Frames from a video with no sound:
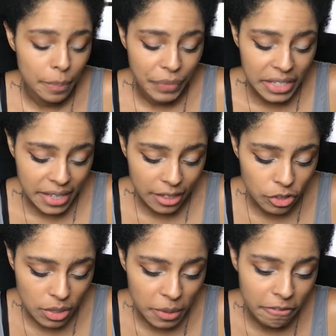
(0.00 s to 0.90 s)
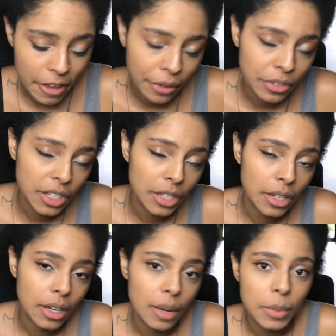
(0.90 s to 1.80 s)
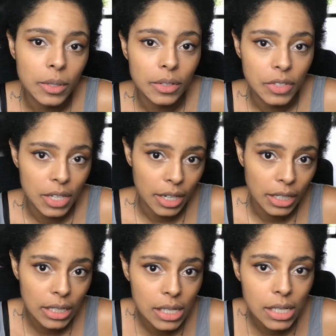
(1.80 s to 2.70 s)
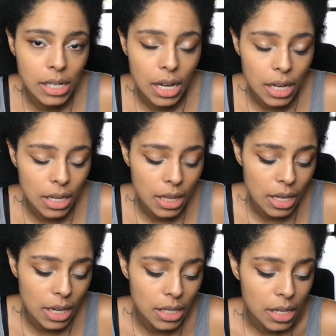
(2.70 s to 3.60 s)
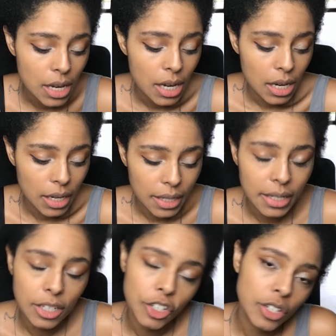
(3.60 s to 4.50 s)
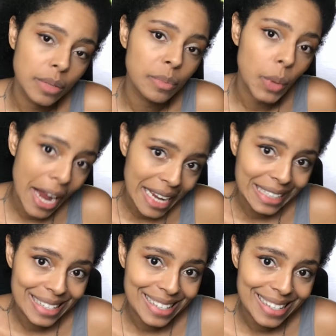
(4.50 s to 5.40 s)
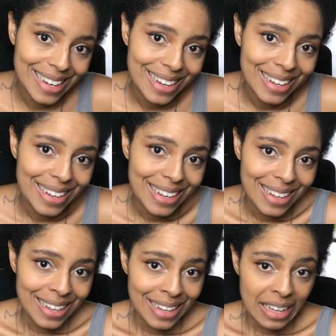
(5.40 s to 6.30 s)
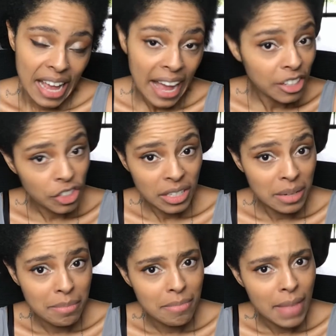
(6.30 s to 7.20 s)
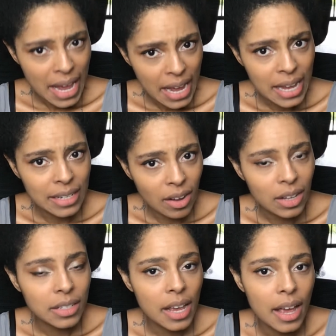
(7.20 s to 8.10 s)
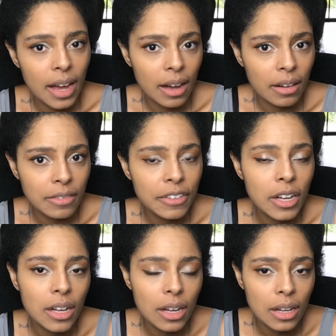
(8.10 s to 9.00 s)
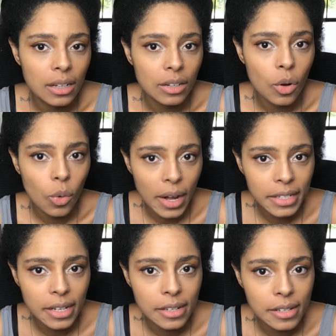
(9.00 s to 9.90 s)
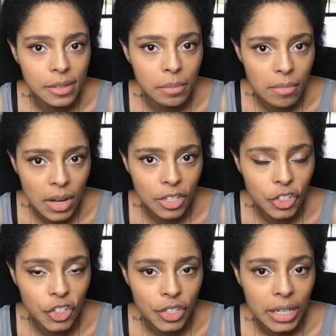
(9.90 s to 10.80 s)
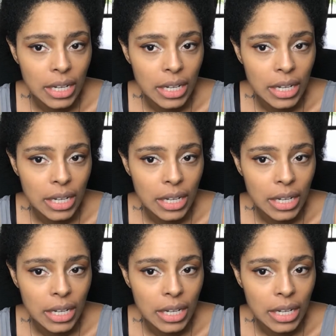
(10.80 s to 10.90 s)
It's actually been found in a couple of studies that ADHD brains actually may not have quite as much